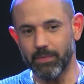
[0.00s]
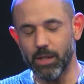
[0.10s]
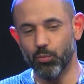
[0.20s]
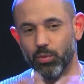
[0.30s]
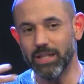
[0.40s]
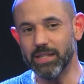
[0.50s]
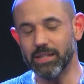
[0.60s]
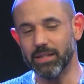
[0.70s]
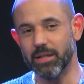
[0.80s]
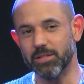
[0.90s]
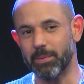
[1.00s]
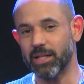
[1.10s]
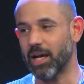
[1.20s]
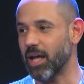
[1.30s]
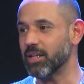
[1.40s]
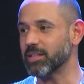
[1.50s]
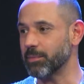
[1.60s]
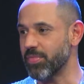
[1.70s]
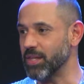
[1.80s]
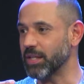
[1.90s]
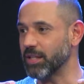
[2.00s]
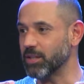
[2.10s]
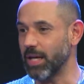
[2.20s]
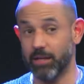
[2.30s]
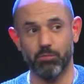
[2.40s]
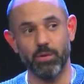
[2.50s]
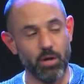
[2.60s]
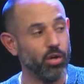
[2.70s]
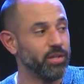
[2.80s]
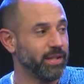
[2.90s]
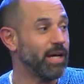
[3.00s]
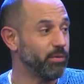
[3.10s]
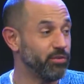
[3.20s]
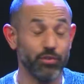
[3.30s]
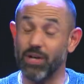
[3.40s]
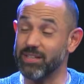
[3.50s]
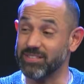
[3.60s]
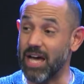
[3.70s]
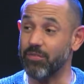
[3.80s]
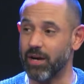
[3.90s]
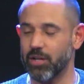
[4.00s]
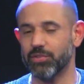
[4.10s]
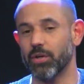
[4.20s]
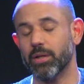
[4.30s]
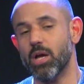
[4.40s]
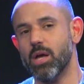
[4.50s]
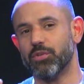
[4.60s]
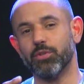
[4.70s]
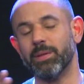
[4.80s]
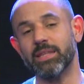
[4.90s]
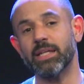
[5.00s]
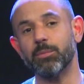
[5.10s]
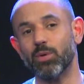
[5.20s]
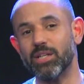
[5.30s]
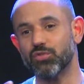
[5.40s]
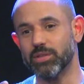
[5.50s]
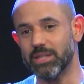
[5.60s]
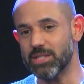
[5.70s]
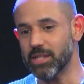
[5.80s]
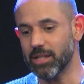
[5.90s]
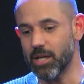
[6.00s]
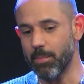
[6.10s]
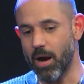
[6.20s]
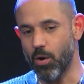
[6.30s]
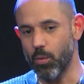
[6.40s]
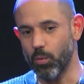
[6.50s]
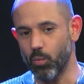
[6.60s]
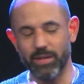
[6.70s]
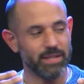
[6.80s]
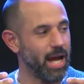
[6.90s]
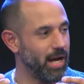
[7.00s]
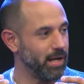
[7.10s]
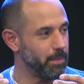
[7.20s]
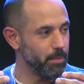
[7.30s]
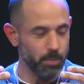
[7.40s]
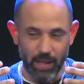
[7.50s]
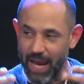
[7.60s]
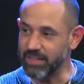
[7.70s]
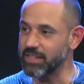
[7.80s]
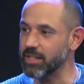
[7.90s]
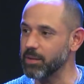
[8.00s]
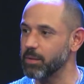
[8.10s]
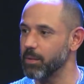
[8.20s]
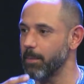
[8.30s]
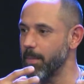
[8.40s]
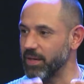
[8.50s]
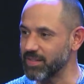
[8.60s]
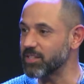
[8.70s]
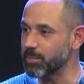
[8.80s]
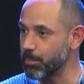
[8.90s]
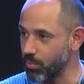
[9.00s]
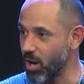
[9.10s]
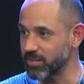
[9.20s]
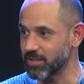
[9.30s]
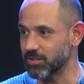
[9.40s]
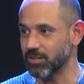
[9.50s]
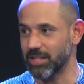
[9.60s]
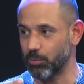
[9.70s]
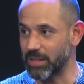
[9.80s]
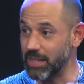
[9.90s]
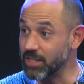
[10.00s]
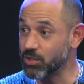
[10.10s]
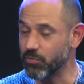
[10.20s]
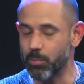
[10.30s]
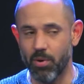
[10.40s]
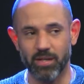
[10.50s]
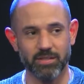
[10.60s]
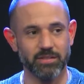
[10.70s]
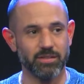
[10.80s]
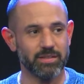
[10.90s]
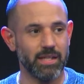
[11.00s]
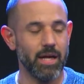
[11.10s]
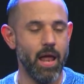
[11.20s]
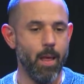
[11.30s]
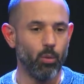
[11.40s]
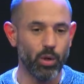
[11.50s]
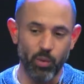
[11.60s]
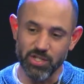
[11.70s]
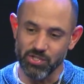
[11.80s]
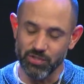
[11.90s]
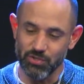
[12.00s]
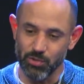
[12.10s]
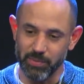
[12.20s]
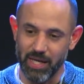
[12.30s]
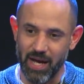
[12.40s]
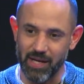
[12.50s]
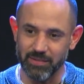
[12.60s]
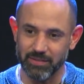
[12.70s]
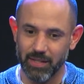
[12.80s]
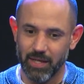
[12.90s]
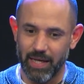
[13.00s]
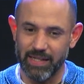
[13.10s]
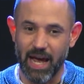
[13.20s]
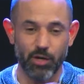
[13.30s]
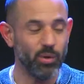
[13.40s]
really spending a lot of time thinking, and we, other than that, we've also had staff hires. So, yeah. just been thinking really strategically about what that candidate assessment process looks like, what the interview process looks like, what questions should be asked, and how to